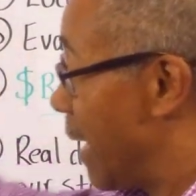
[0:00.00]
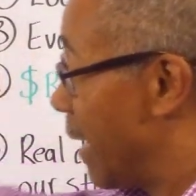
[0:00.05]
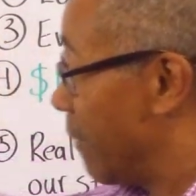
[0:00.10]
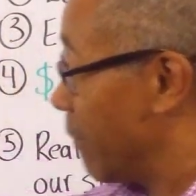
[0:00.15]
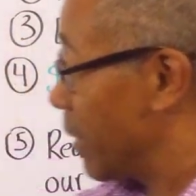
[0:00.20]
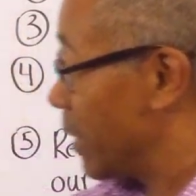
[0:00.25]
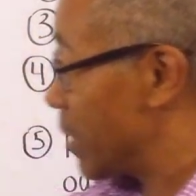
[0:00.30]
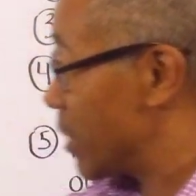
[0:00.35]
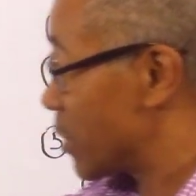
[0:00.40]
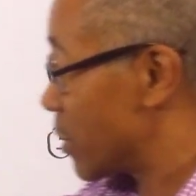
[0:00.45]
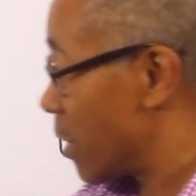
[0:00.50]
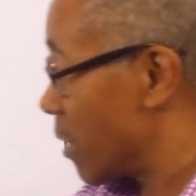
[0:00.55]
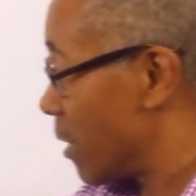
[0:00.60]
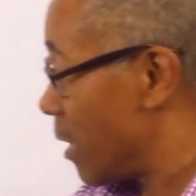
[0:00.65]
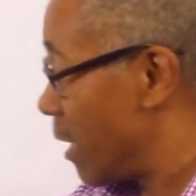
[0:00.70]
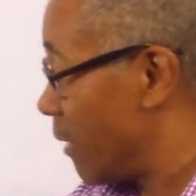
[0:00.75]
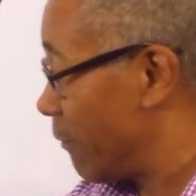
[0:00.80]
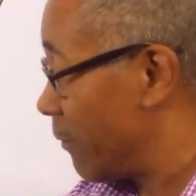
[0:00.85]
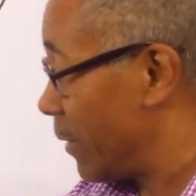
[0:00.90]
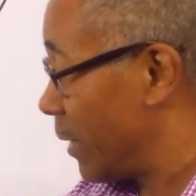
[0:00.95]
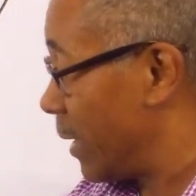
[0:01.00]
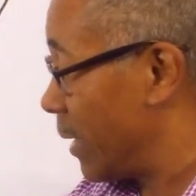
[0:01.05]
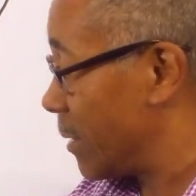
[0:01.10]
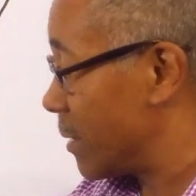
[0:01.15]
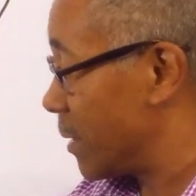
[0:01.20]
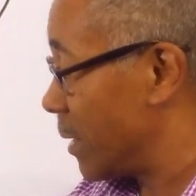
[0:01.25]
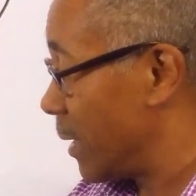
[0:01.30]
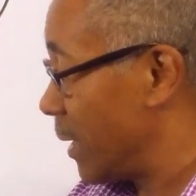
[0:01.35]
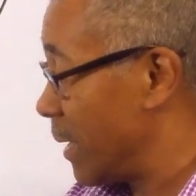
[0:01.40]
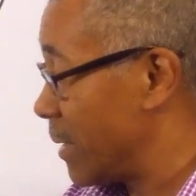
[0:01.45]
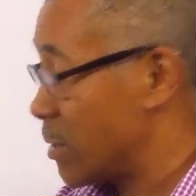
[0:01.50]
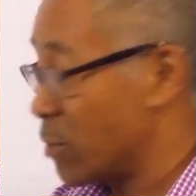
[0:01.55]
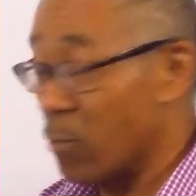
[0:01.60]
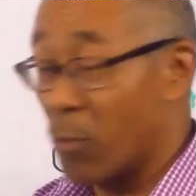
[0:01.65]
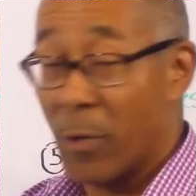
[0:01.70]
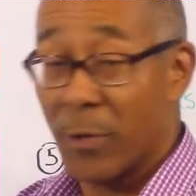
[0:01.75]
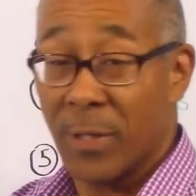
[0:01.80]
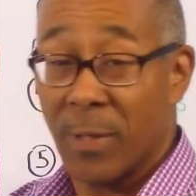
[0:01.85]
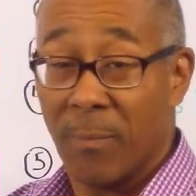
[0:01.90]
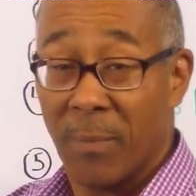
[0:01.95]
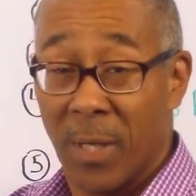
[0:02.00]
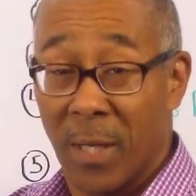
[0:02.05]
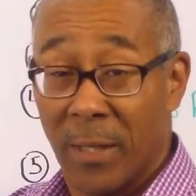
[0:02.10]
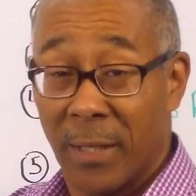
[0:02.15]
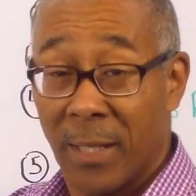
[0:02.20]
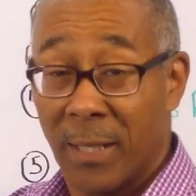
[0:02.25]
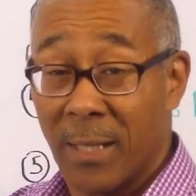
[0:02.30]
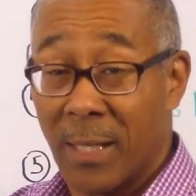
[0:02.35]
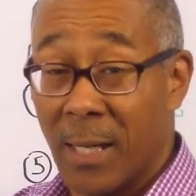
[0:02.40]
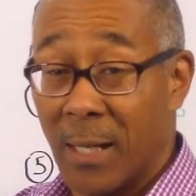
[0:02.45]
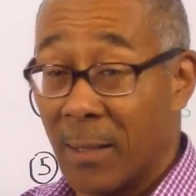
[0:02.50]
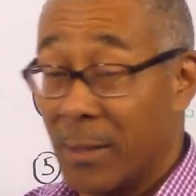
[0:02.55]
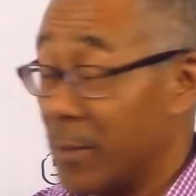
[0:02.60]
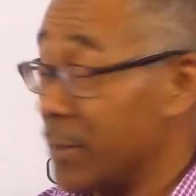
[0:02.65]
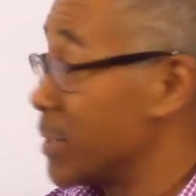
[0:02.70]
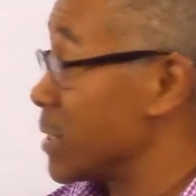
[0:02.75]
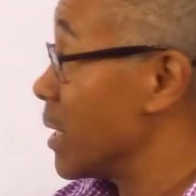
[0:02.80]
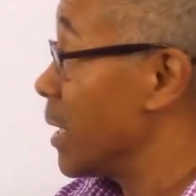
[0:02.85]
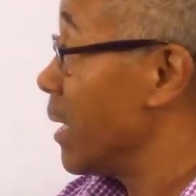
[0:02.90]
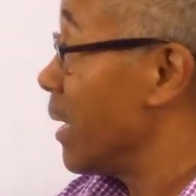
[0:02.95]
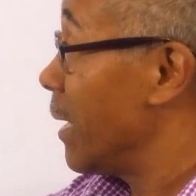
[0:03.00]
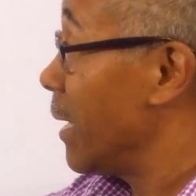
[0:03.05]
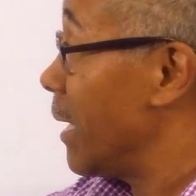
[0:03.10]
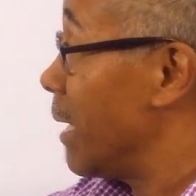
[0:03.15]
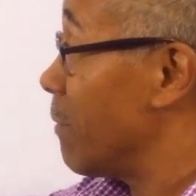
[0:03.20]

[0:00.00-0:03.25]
I'm going to start off, it, it's worth a million dollars.